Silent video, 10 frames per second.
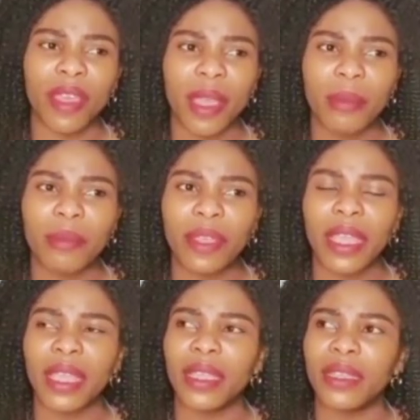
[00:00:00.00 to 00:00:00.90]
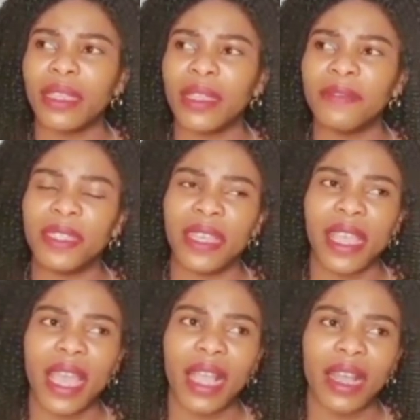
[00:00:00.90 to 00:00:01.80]
them, they left
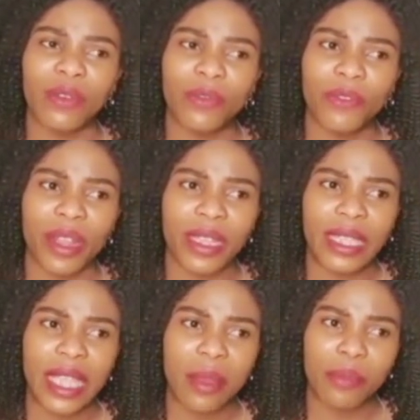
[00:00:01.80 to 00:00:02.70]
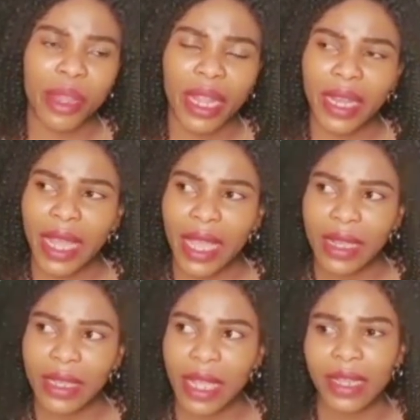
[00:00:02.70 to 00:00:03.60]
their girlfriends here
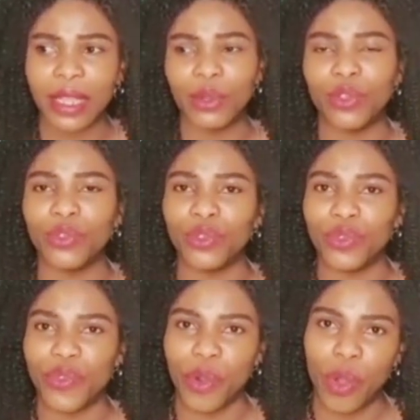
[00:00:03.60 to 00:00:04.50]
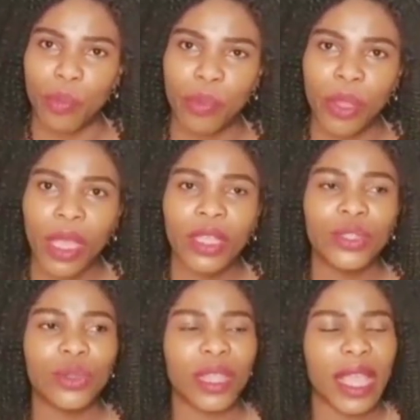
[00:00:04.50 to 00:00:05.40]
pregnant and they go to Europe,
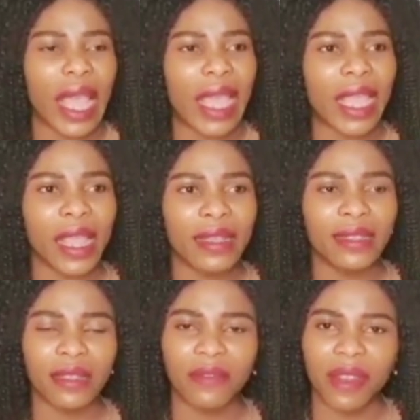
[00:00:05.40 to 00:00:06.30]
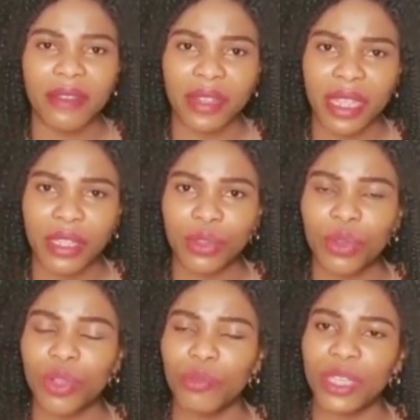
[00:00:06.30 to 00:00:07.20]
so they are here suffering, no
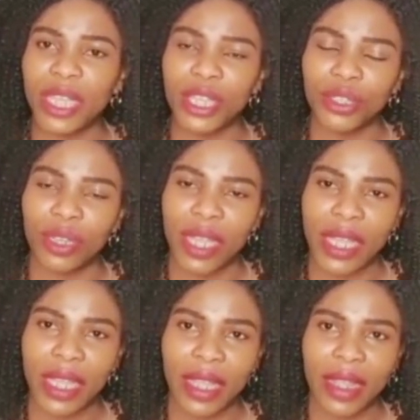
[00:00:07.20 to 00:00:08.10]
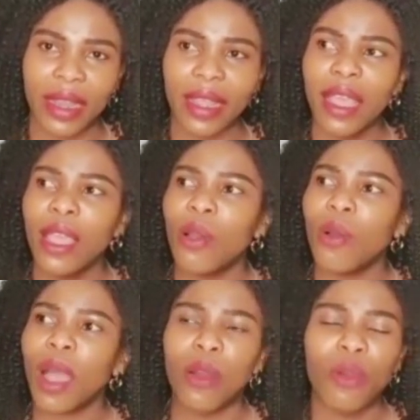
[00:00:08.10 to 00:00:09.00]
communication again.
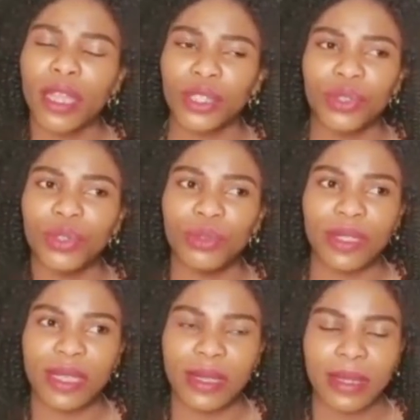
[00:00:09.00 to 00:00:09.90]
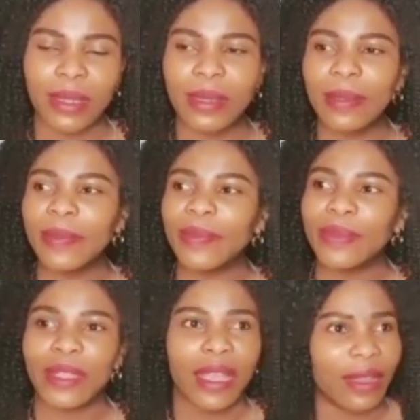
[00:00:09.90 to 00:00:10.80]
How can you do this?
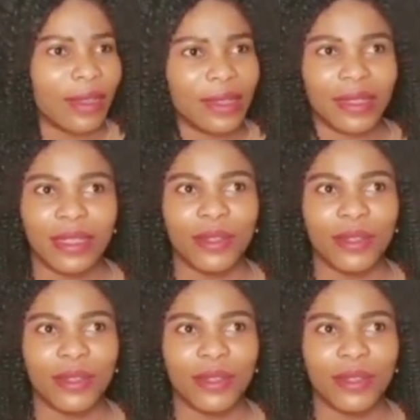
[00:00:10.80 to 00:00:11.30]
And